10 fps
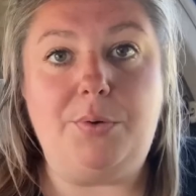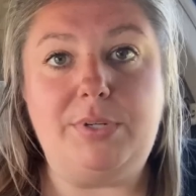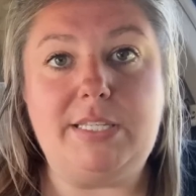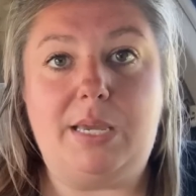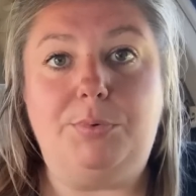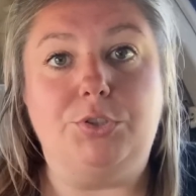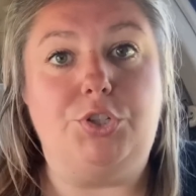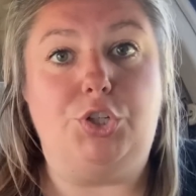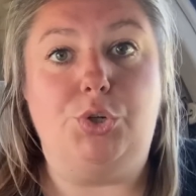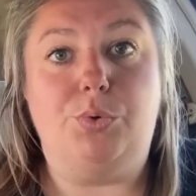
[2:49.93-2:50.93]
was able
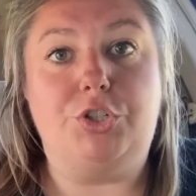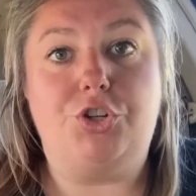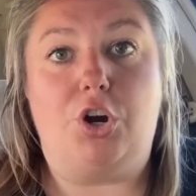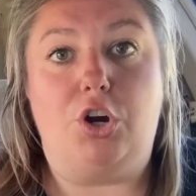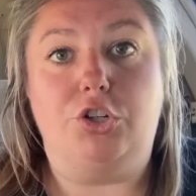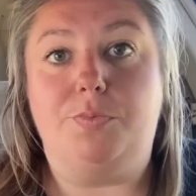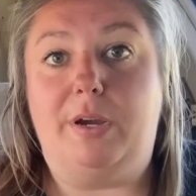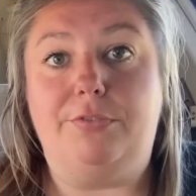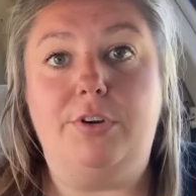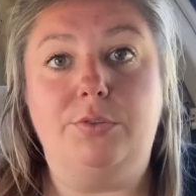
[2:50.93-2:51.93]
to charge
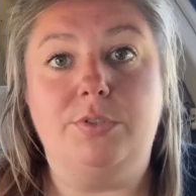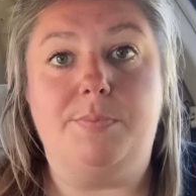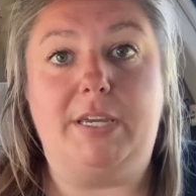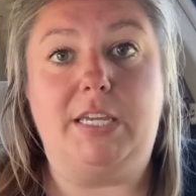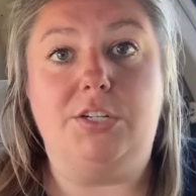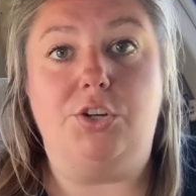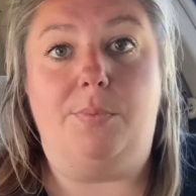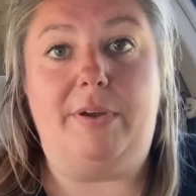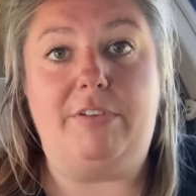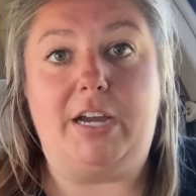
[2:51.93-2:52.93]
my phones, my Kindle,
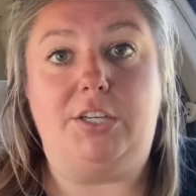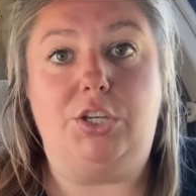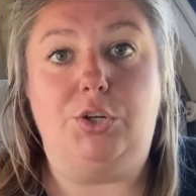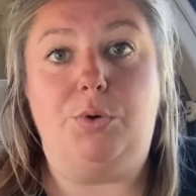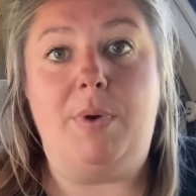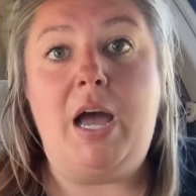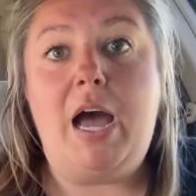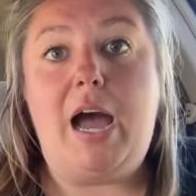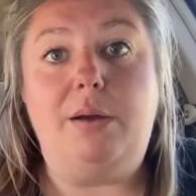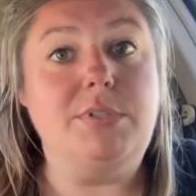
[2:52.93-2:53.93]
my vacuum.
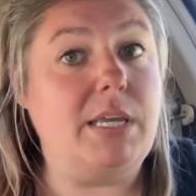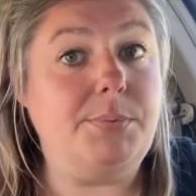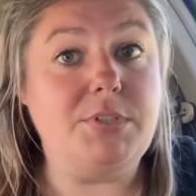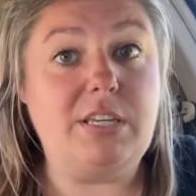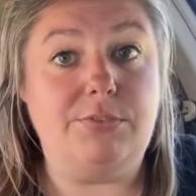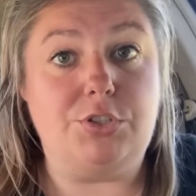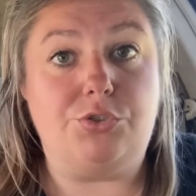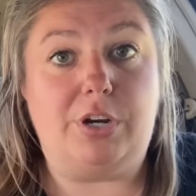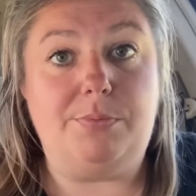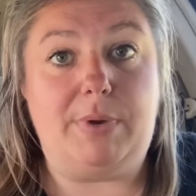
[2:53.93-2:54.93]
I was able to even
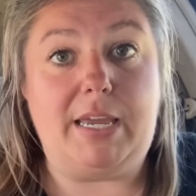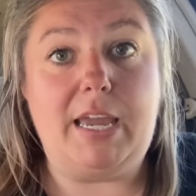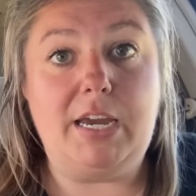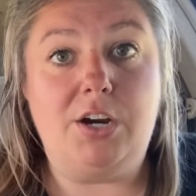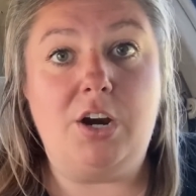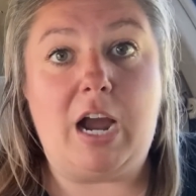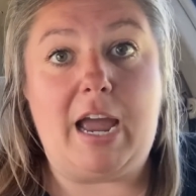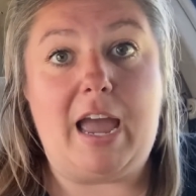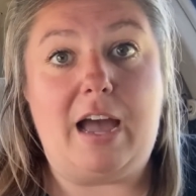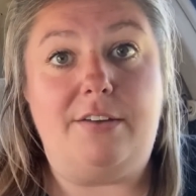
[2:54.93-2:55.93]
straighten my hair. I
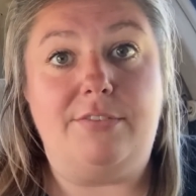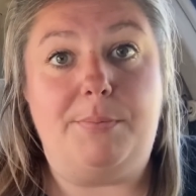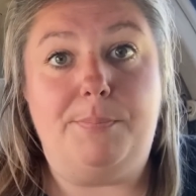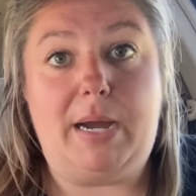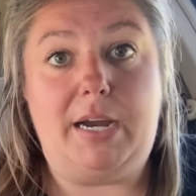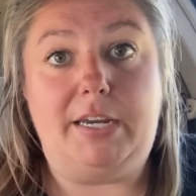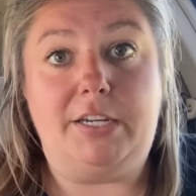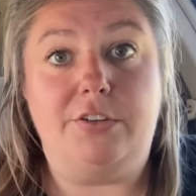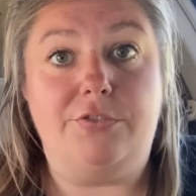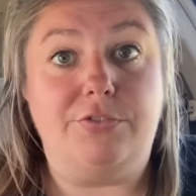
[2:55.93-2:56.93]
have
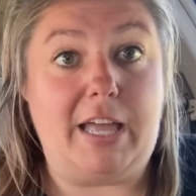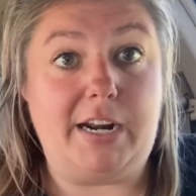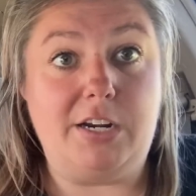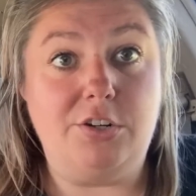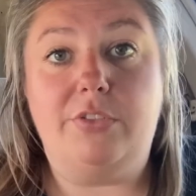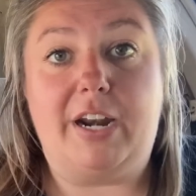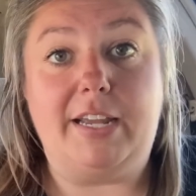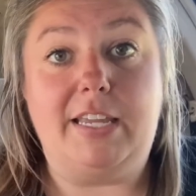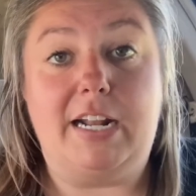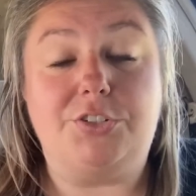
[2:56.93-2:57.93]
my flat iron that
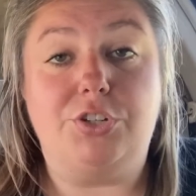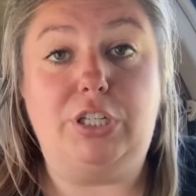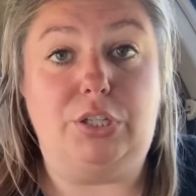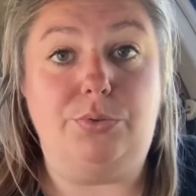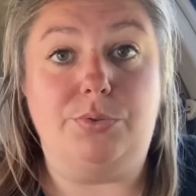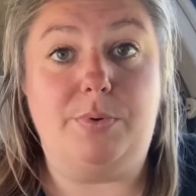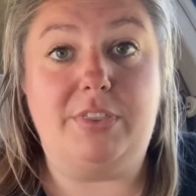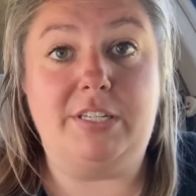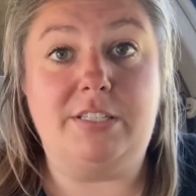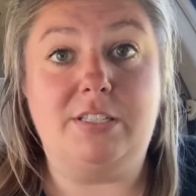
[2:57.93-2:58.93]
I can actually use
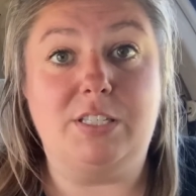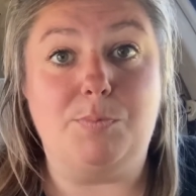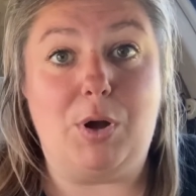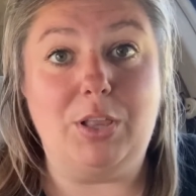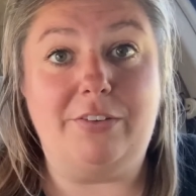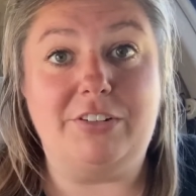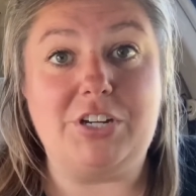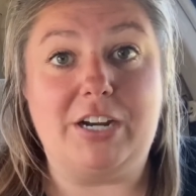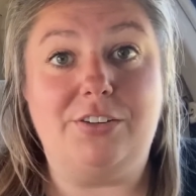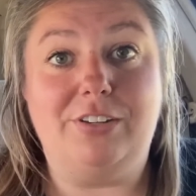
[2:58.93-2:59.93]
with this small of a
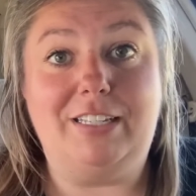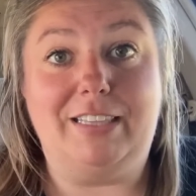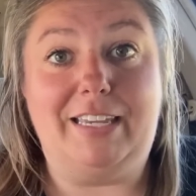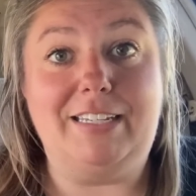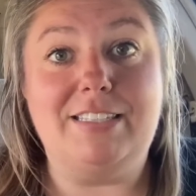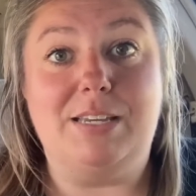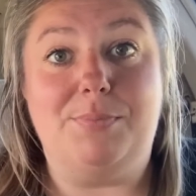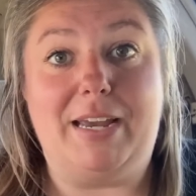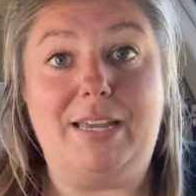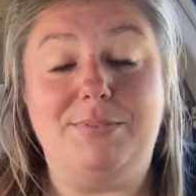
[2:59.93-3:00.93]
Jackery linked in
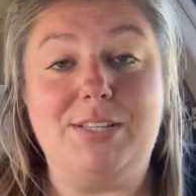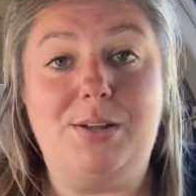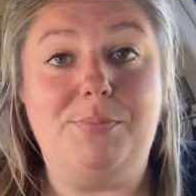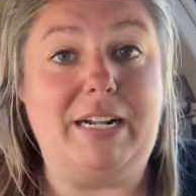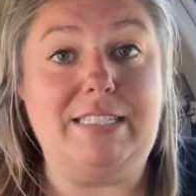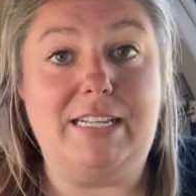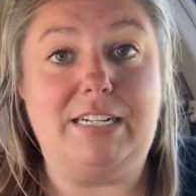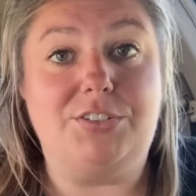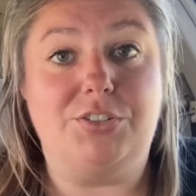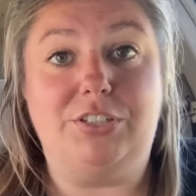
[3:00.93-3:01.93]
my Amazon, but I did
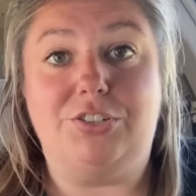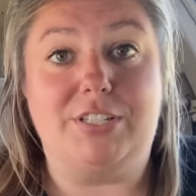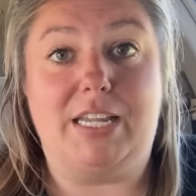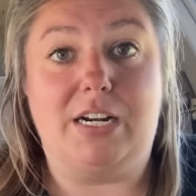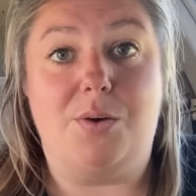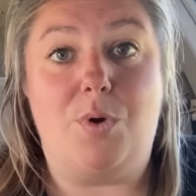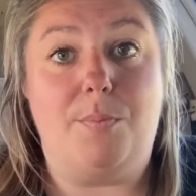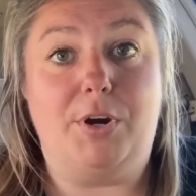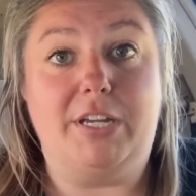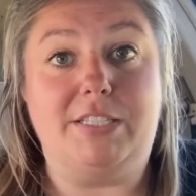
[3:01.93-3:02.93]
actually just get it at Walmart. It's